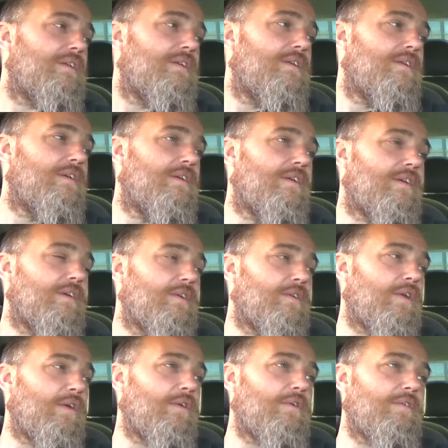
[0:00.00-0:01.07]
Mm-hmm. You
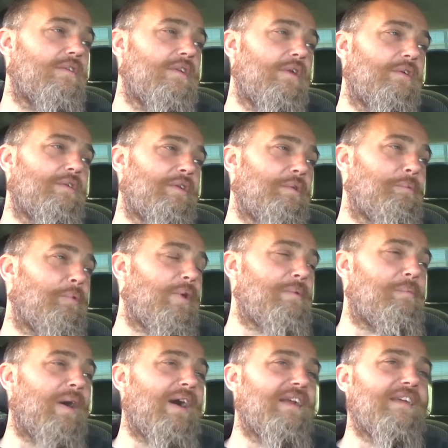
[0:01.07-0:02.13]
know, you know, your boy
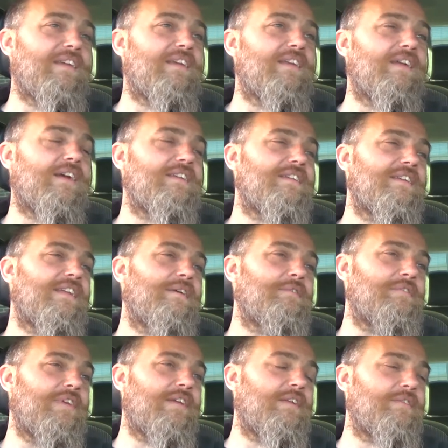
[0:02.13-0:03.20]
Biden get here. I think they were
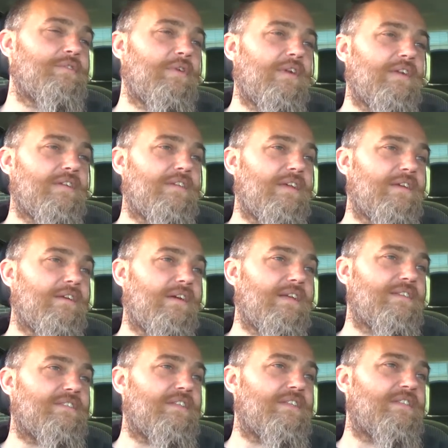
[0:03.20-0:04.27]
saying he was trying to take
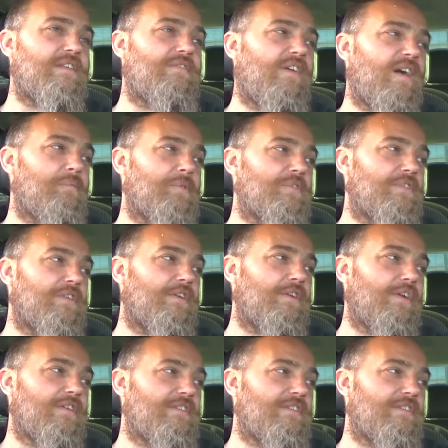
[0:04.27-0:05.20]
like sixty five percent of their